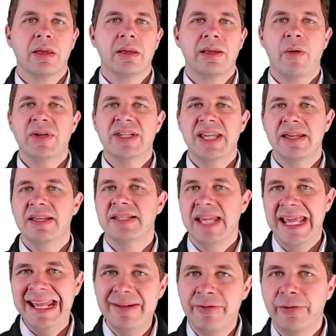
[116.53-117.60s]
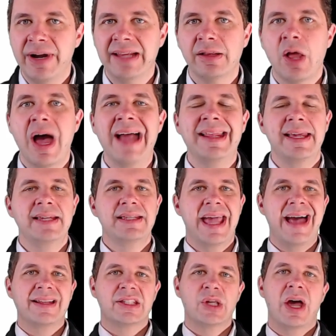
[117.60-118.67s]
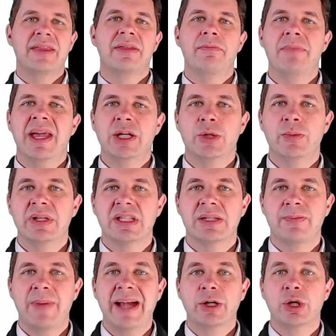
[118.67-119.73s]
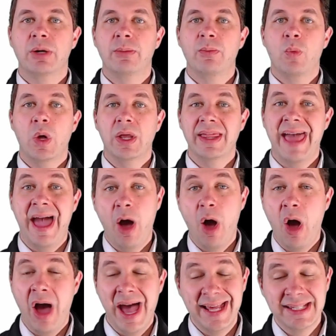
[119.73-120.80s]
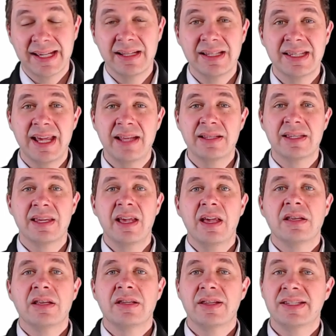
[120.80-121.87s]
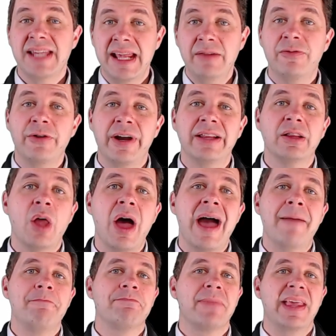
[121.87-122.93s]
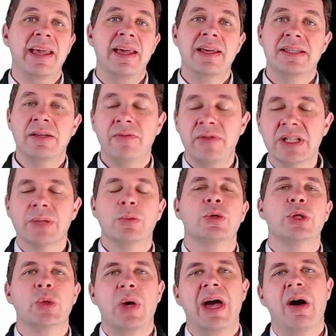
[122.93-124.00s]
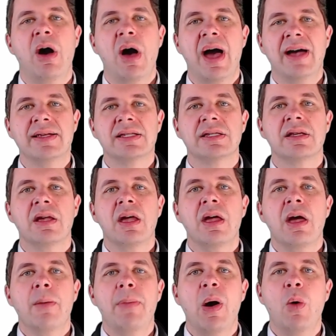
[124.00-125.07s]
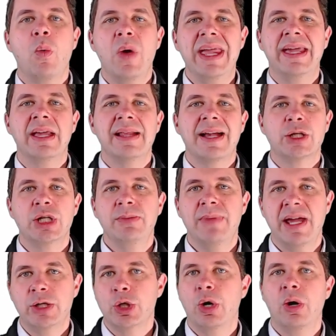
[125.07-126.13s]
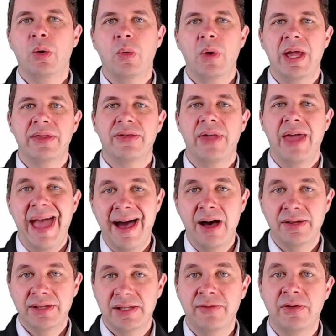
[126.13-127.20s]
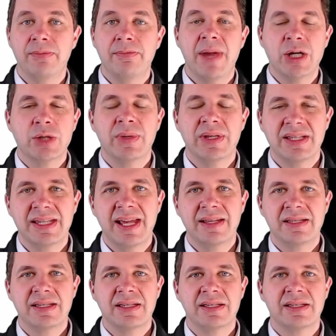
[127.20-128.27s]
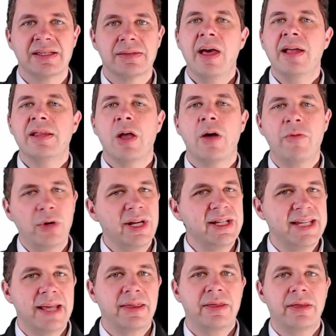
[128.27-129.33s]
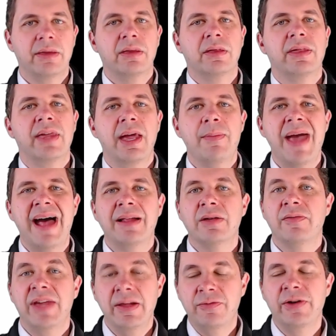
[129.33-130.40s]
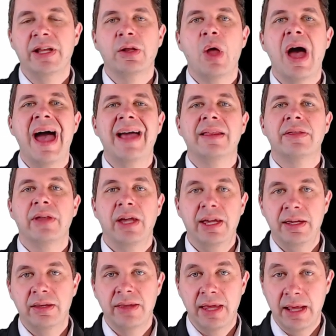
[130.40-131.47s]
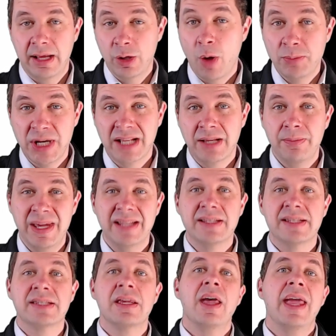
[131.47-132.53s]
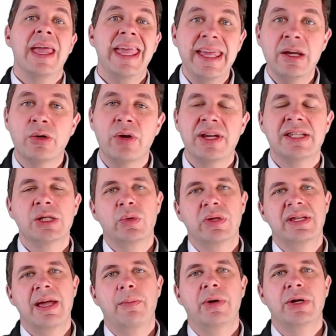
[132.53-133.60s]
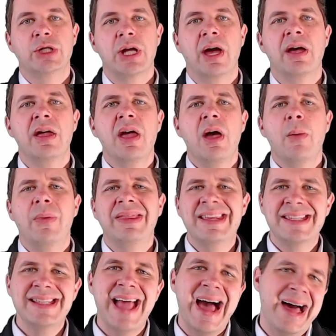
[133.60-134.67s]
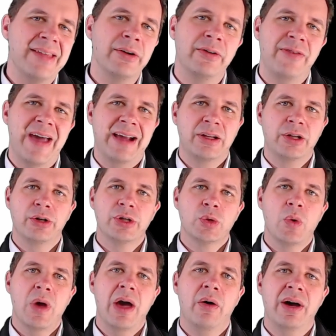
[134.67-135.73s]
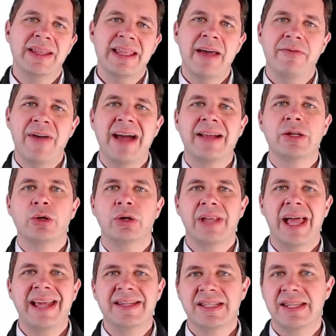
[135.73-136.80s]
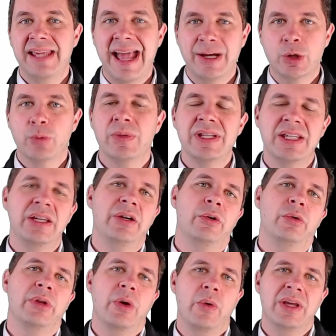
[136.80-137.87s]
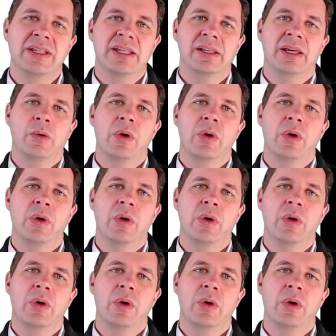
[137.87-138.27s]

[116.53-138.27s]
Now, we see this infrared light is outside the measurement spectrum what our eyes can sense. So this infrared light is invisible to our eyes, but we can actually measure it with our different measurement sensors. Now, I've already said the amount of infrared light an object emits increases with temperature, but there's another factor as well, and that factor relates to the actual material that we're dealing